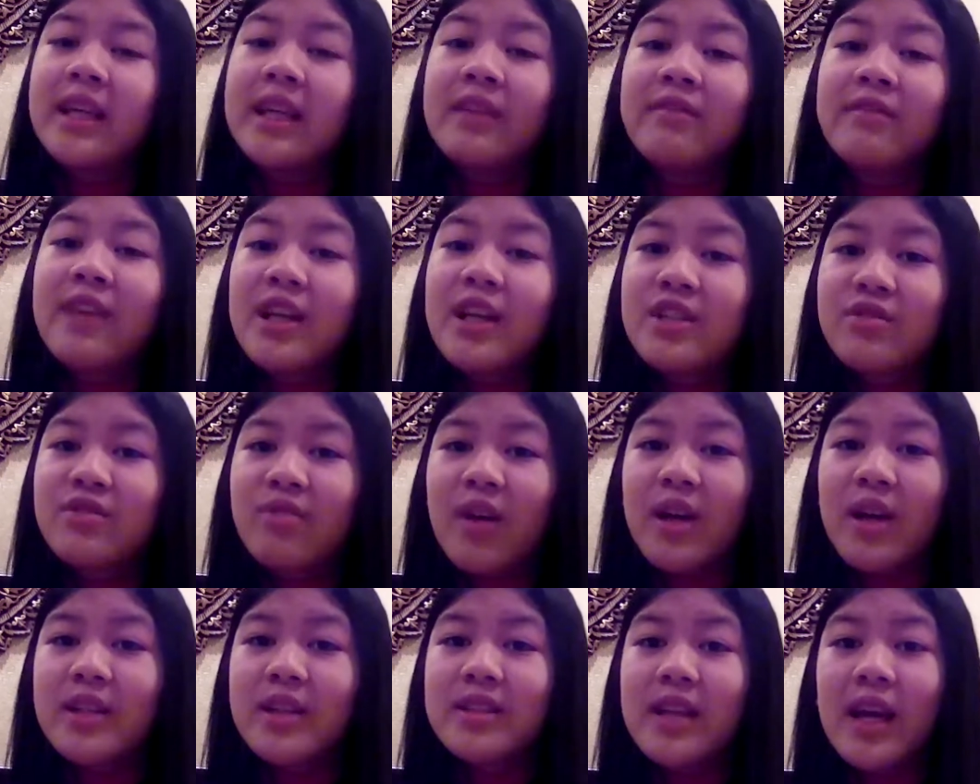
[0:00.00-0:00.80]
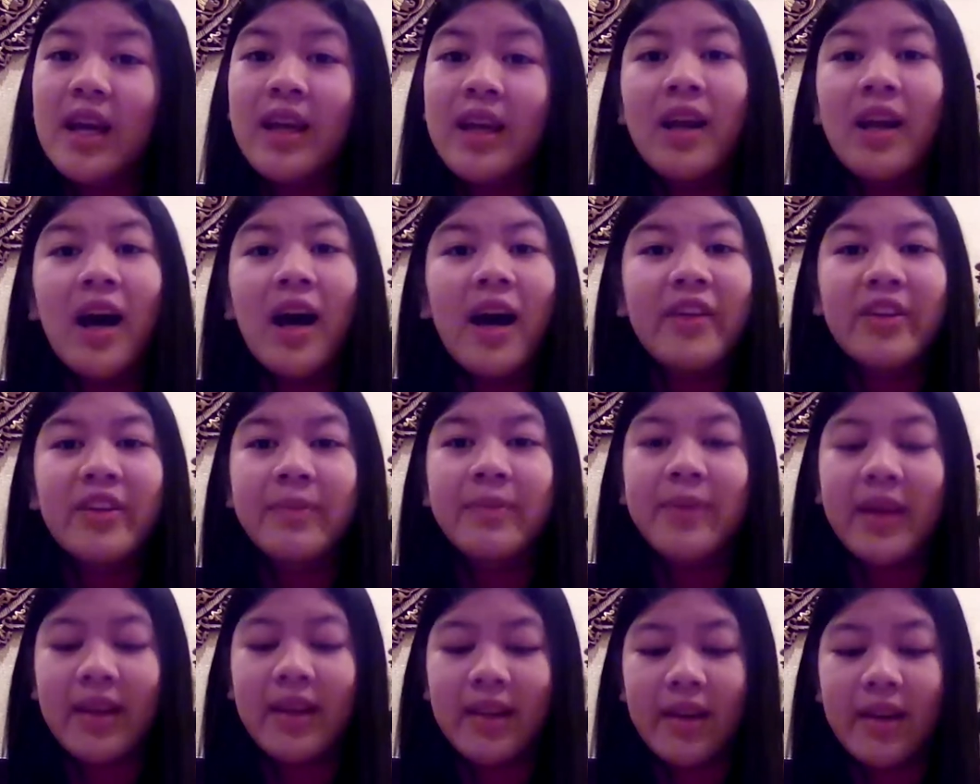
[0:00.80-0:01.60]
in restaurants and not have to
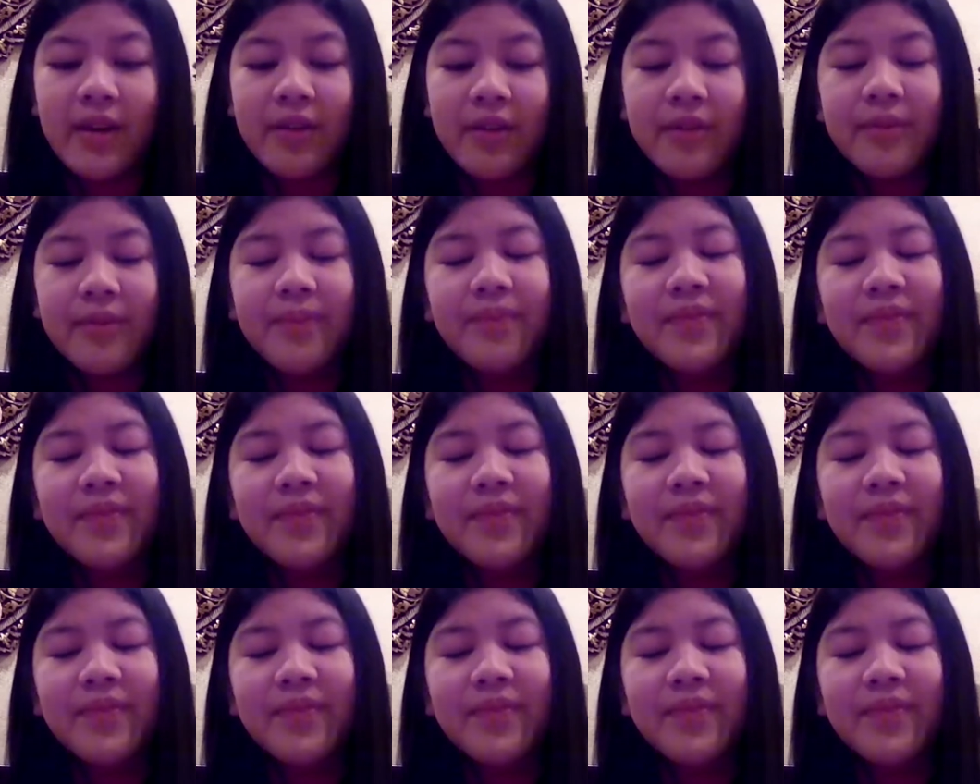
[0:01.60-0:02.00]
be alone.